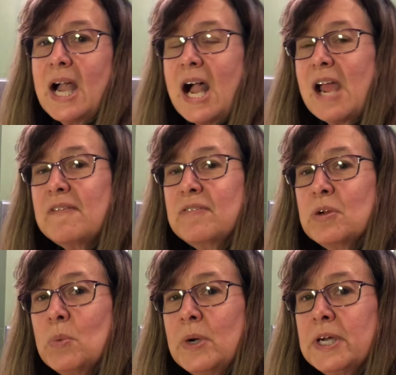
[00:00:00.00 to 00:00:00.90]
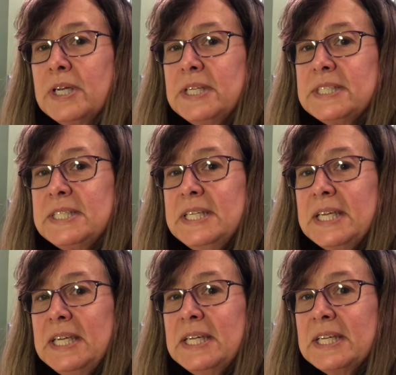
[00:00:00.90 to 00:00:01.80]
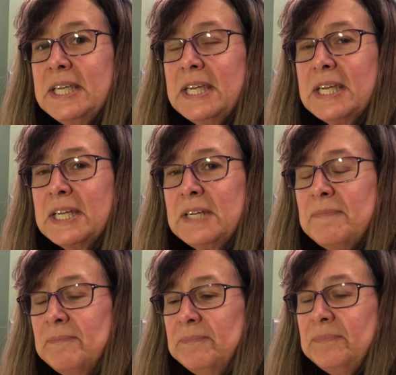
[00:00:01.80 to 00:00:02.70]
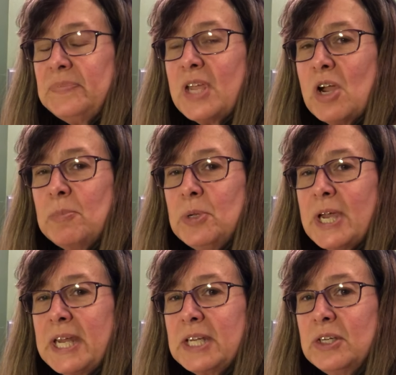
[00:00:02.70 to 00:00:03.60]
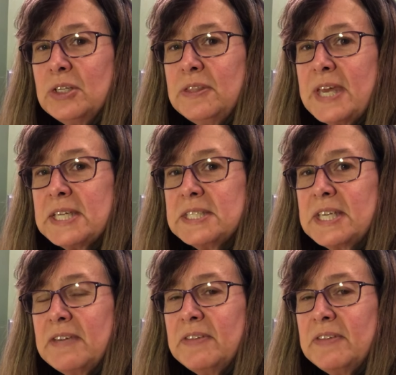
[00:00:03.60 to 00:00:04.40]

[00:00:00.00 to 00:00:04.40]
Hi everyone, it's Nikki again. Hope you had a good Thanksgiving